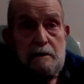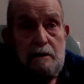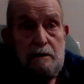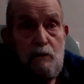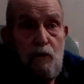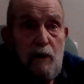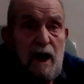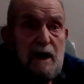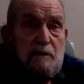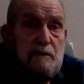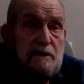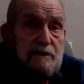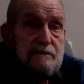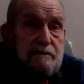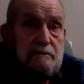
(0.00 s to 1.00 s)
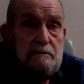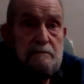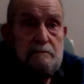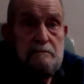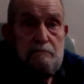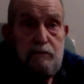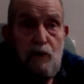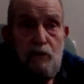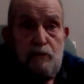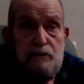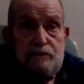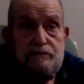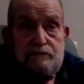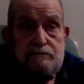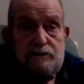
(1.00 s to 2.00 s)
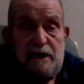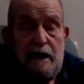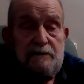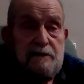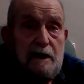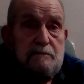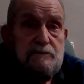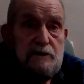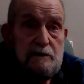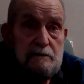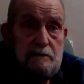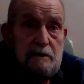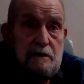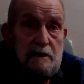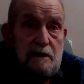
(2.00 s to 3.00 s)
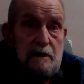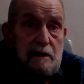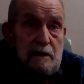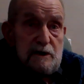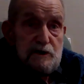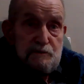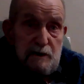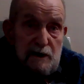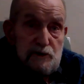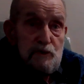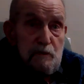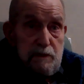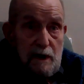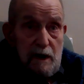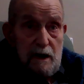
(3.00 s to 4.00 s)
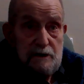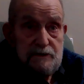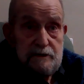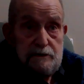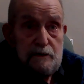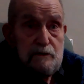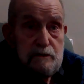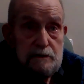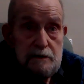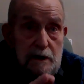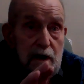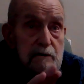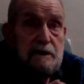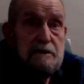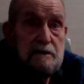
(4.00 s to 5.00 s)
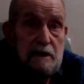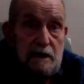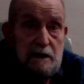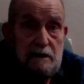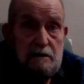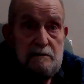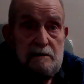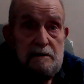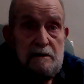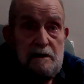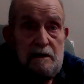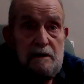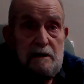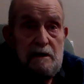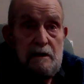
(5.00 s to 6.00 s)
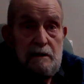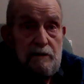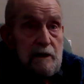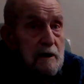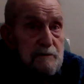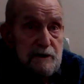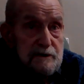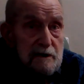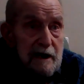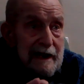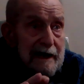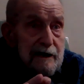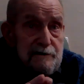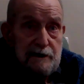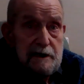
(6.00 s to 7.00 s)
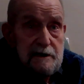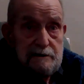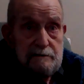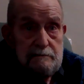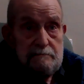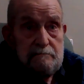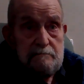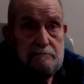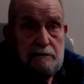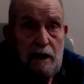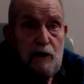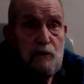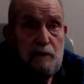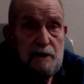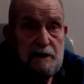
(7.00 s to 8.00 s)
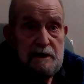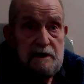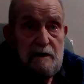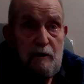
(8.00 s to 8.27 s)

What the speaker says: Weymouth, Port, Southampton, special pass. You couldn't go in there. Nobody's allowed in. Nobody.